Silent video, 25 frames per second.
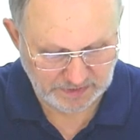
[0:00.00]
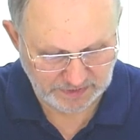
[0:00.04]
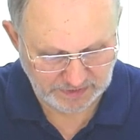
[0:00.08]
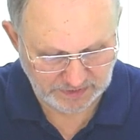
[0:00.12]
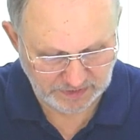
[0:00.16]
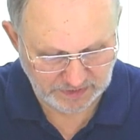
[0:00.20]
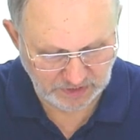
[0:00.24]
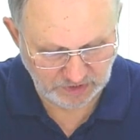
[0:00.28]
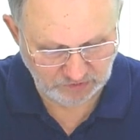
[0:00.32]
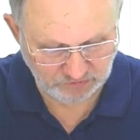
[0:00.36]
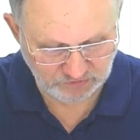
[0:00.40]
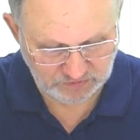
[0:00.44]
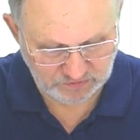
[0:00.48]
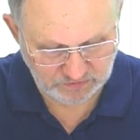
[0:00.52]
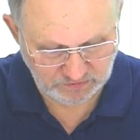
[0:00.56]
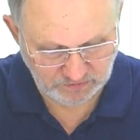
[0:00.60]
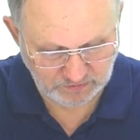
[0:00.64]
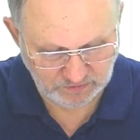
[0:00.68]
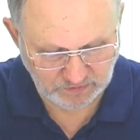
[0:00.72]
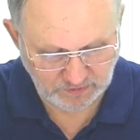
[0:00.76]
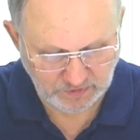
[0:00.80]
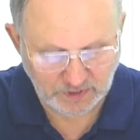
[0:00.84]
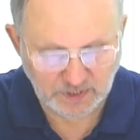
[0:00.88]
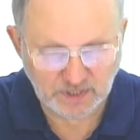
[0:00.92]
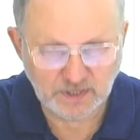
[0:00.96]
are given
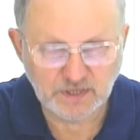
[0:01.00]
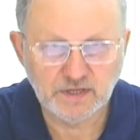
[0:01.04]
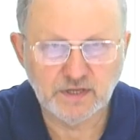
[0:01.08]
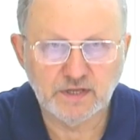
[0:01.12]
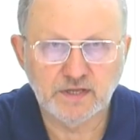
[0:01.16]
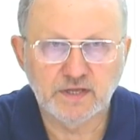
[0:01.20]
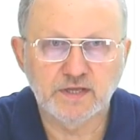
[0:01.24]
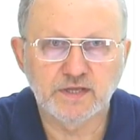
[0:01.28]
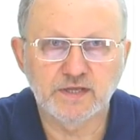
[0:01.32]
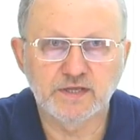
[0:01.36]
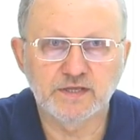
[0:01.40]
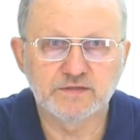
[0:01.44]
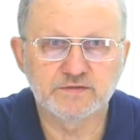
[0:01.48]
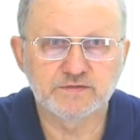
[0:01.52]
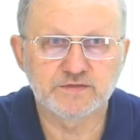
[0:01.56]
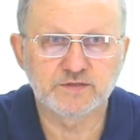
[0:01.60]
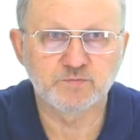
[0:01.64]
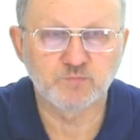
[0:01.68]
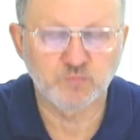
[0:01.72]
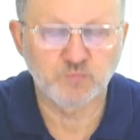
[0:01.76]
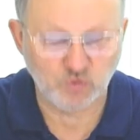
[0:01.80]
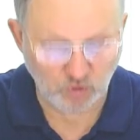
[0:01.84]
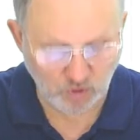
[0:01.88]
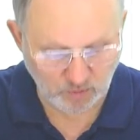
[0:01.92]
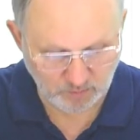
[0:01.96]
in the
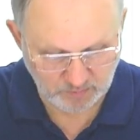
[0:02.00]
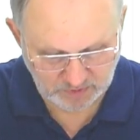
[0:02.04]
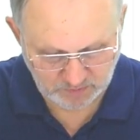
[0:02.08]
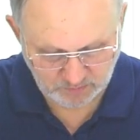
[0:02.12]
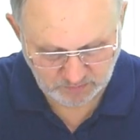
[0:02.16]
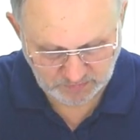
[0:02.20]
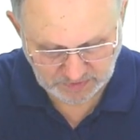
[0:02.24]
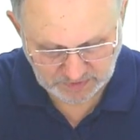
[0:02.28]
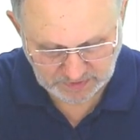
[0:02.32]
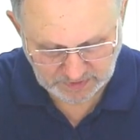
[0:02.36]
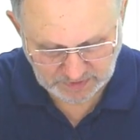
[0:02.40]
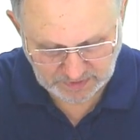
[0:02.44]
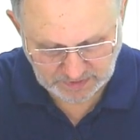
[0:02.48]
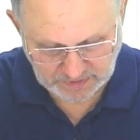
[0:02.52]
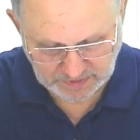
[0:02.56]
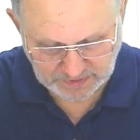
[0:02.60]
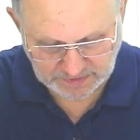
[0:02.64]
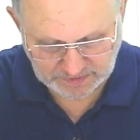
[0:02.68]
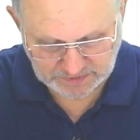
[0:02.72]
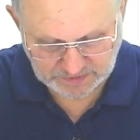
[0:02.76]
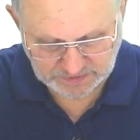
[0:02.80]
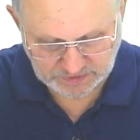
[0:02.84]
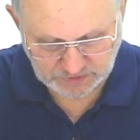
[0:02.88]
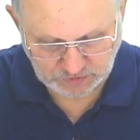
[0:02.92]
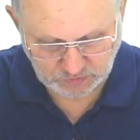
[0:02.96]
problem,
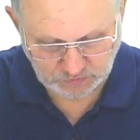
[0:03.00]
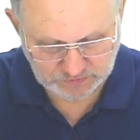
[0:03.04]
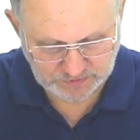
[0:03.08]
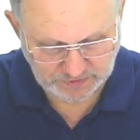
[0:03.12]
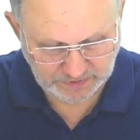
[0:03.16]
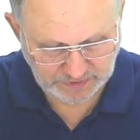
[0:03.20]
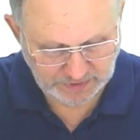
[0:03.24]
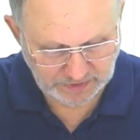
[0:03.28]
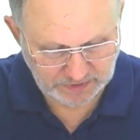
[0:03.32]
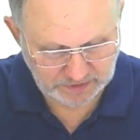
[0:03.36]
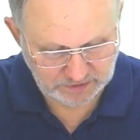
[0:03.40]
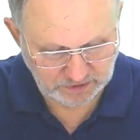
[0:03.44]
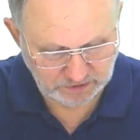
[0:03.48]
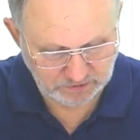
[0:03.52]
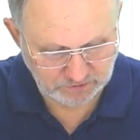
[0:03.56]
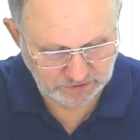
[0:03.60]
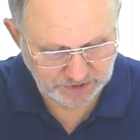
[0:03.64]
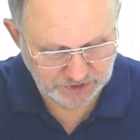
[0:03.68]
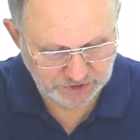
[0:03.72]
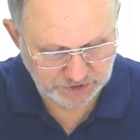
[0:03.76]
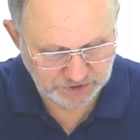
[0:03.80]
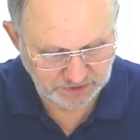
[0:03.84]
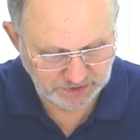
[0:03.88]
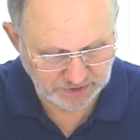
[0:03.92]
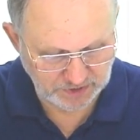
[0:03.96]
and so the
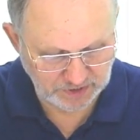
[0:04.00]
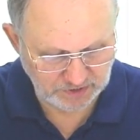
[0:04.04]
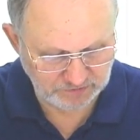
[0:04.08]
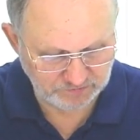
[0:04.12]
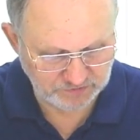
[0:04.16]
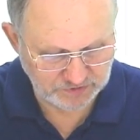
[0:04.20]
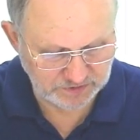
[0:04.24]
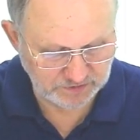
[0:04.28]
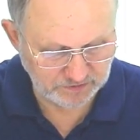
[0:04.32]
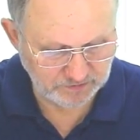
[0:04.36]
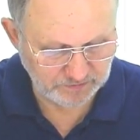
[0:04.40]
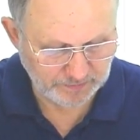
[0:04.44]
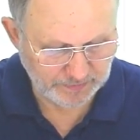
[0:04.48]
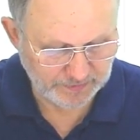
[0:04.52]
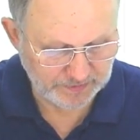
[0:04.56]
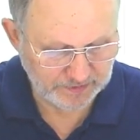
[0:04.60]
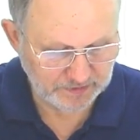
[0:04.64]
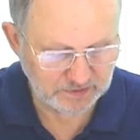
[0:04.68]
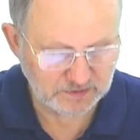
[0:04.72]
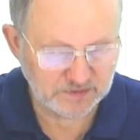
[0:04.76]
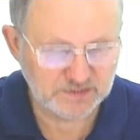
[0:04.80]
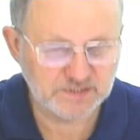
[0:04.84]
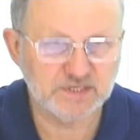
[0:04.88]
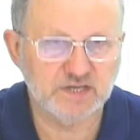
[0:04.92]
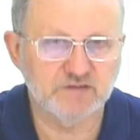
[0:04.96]
calculation gives
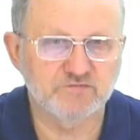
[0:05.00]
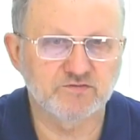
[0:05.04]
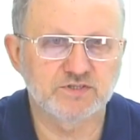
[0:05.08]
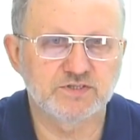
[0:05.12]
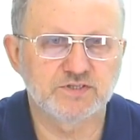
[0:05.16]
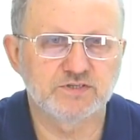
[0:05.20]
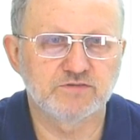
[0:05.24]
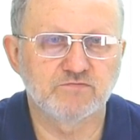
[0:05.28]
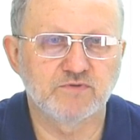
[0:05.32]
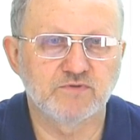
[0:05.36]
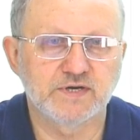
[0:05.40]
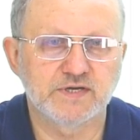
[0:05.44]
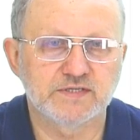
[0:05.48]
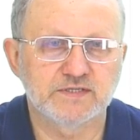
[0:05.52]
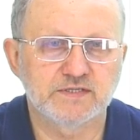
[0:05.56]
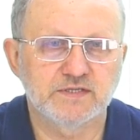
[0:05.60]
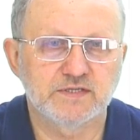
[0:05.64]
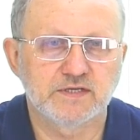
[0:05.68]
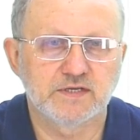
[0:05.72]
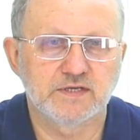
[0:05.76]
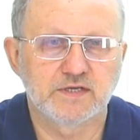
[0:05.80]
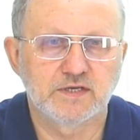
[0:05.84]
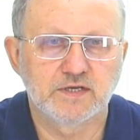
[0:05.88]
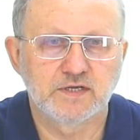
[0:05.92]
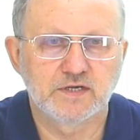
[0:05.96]
71
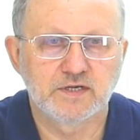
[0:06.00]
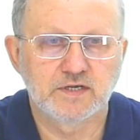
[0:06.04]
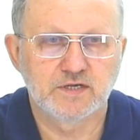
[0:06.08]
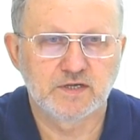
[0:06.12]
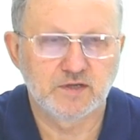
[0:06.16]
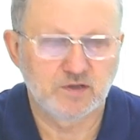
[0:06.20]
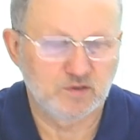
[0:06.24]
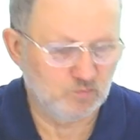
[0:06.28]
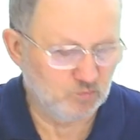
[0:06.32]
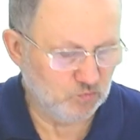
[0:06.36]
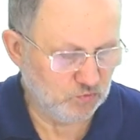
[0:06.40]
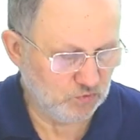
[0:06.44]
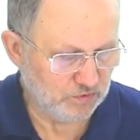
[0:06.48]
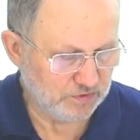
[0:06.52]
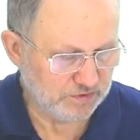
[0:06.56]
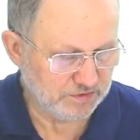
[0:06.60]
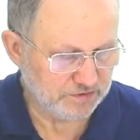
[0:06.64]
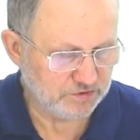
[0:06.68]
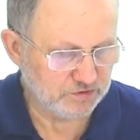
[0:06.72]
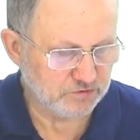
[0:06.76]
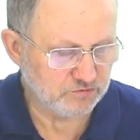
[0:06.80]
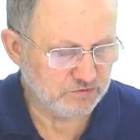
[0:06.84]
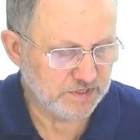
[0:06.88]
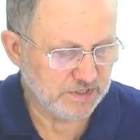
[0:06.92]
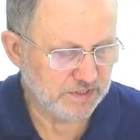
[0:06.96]

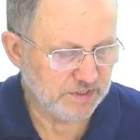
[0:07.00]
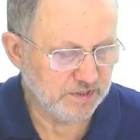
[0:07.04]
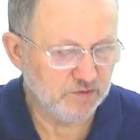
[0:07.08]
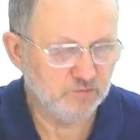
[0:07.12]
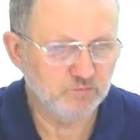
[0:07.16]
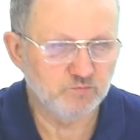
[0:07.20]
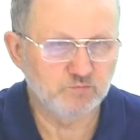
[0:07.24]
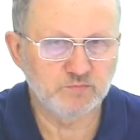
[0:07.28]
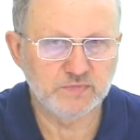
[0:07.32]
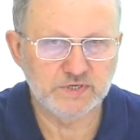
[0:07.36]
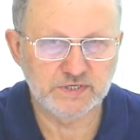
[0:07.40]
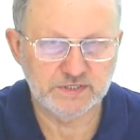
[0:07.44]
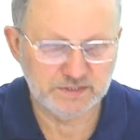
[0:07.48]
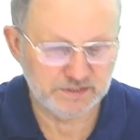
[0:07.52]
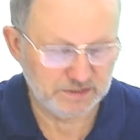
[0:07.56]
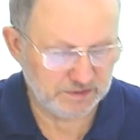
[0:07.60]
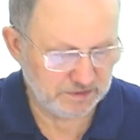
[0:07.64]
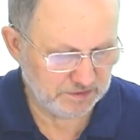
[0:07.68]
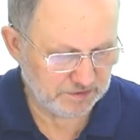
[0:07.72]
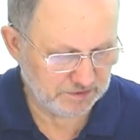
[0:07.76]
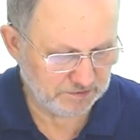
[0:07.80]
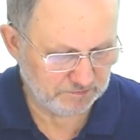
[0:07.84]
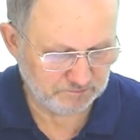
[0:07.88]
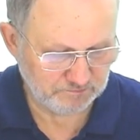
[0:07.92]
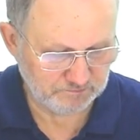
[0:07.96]
0.3
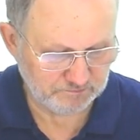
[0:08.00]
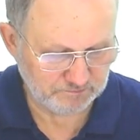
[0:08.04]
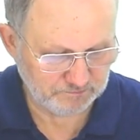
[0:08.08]
meters.